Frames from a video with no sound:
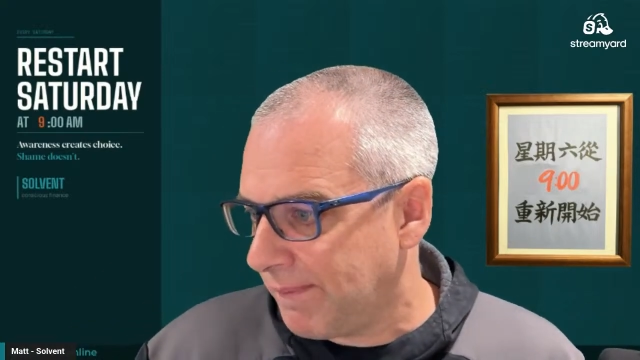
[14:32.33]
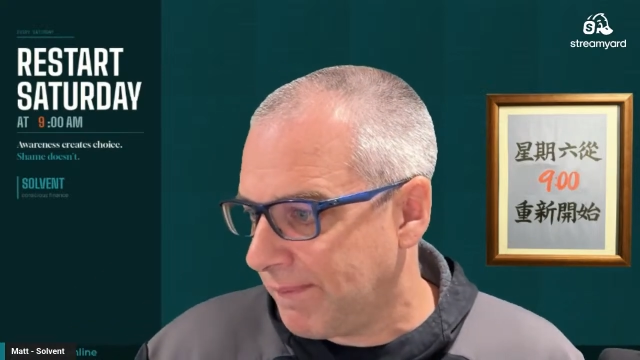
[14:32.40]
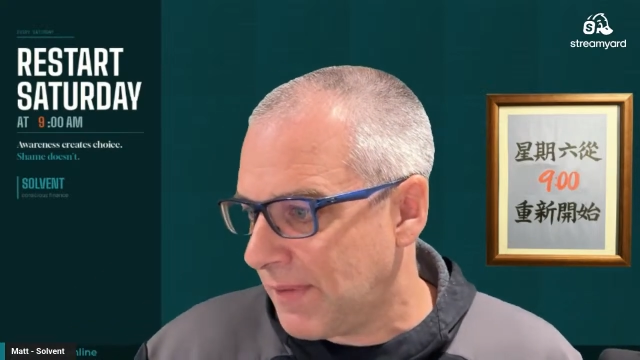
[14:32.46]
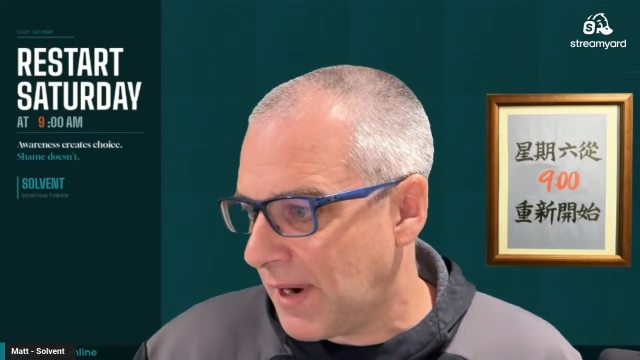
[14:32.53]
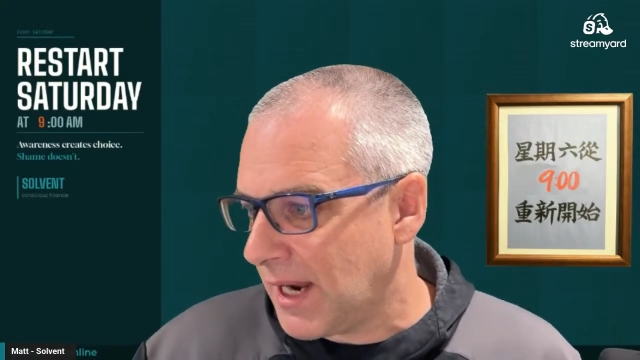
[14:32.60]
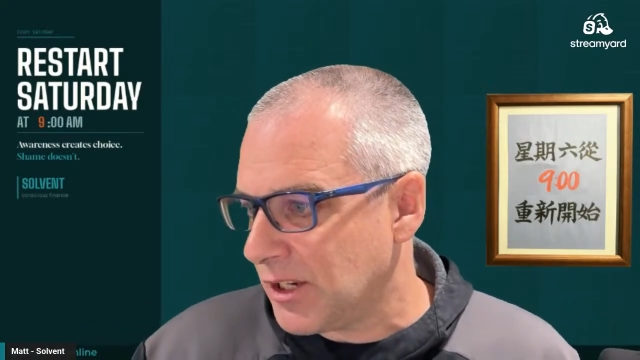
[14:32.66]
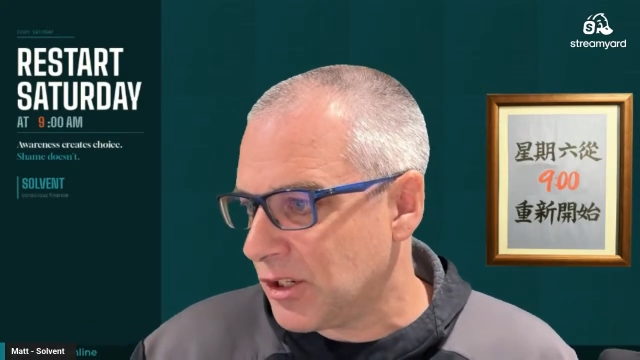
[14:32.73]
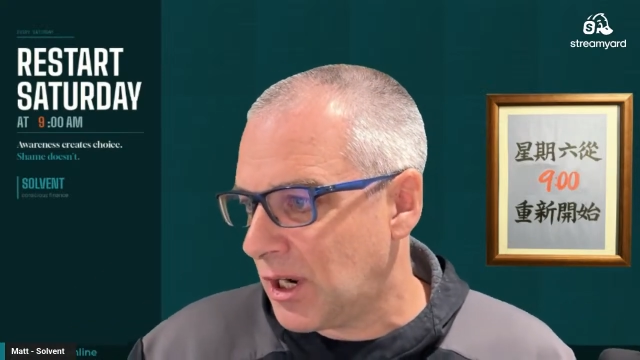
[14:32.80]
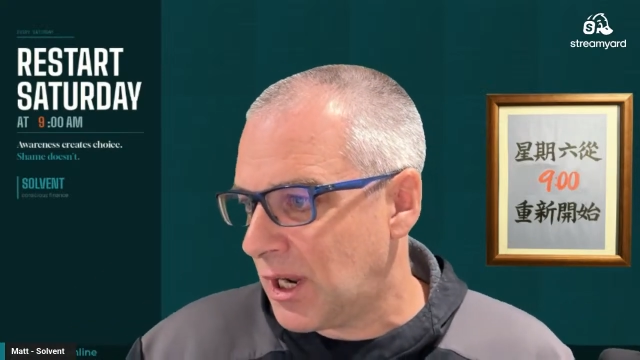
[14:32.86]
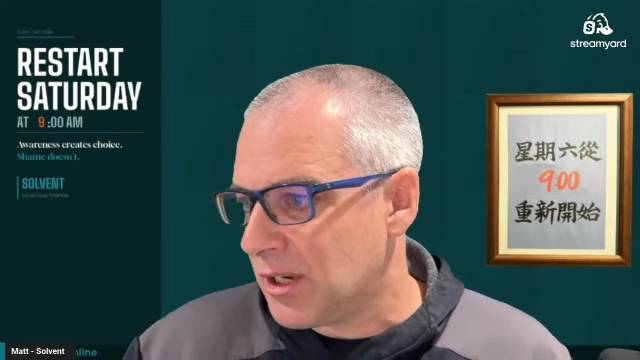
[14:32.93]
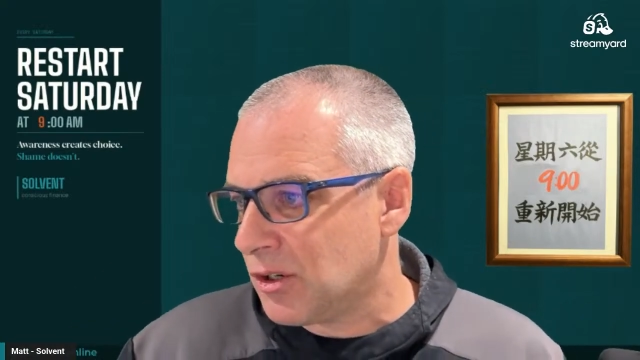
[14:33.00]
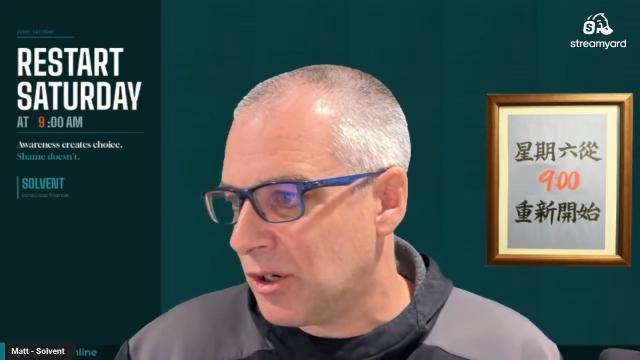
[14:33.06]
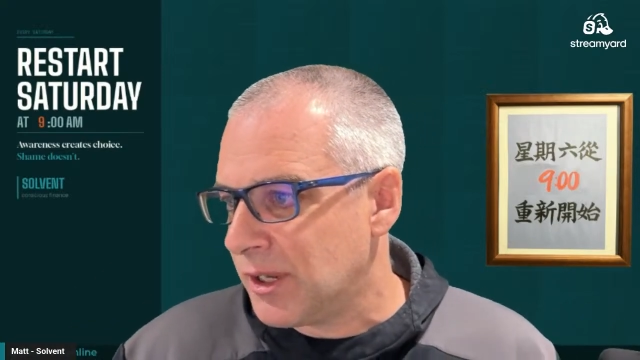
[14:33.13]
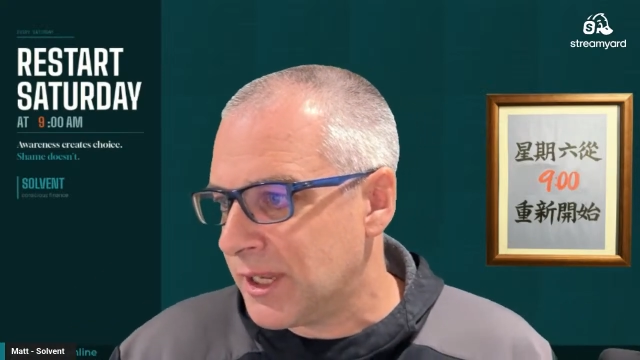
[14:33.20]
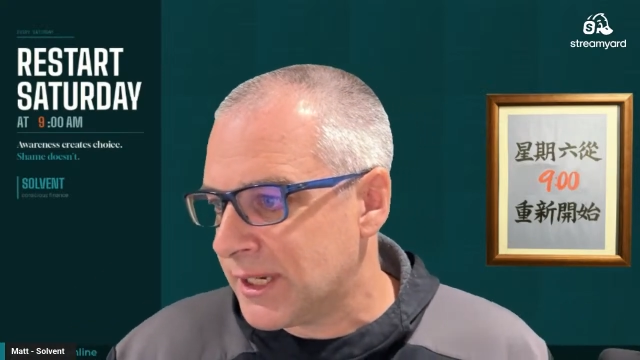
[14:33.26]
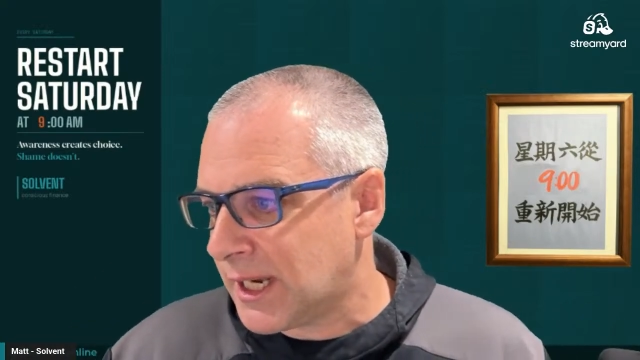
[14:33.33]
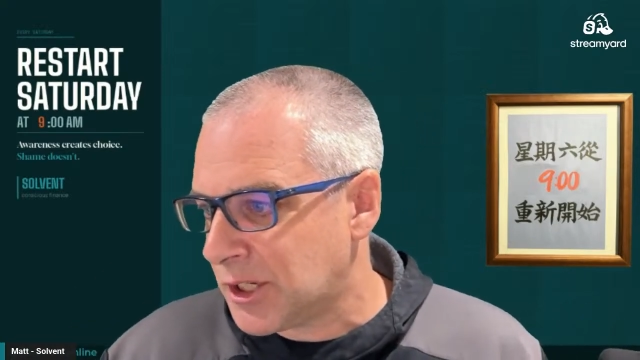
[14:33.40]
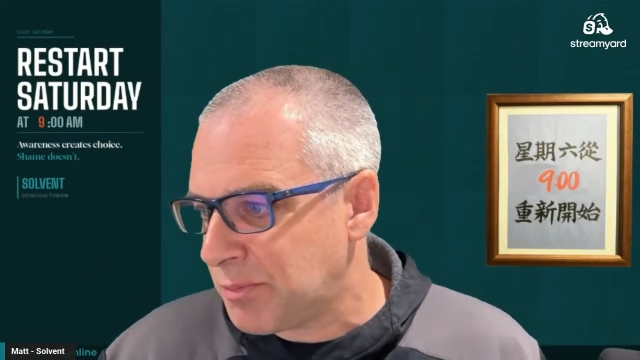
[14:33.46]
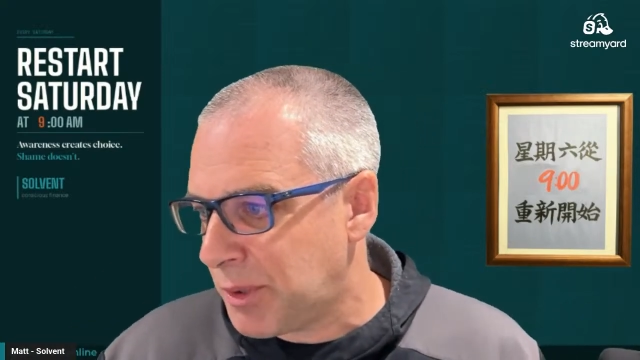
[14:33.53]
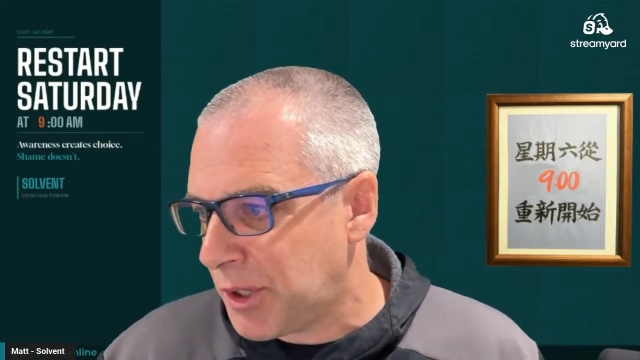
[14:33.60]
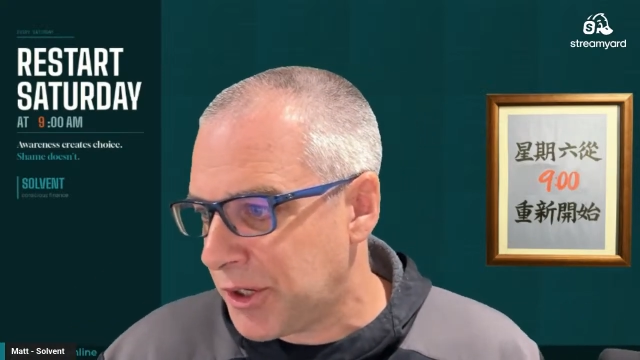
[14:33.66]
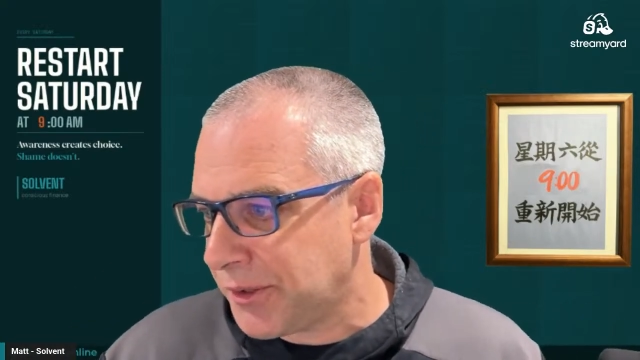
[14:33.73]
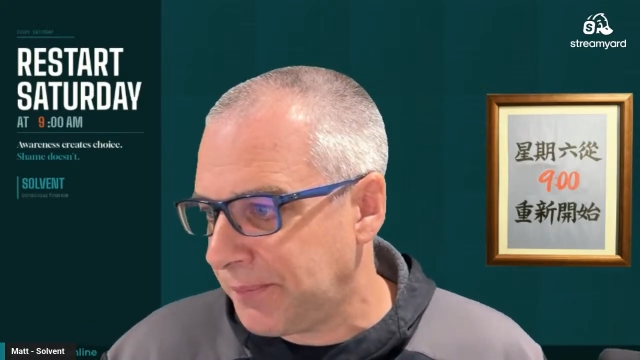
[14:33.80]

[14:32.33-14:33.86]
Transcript: Right, so let's go to the dashboard.